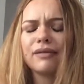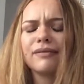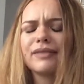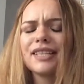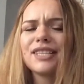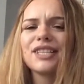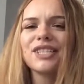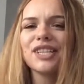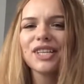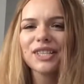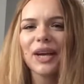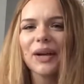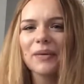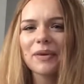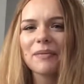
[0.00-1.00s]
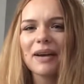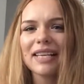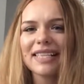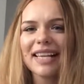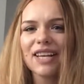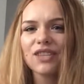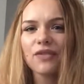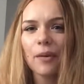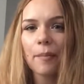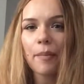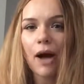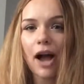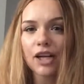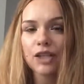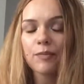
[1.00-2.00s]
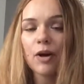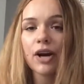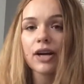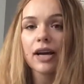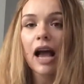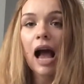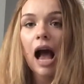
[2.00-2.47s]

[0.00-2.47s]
This is just going to be my sales from Poshmark.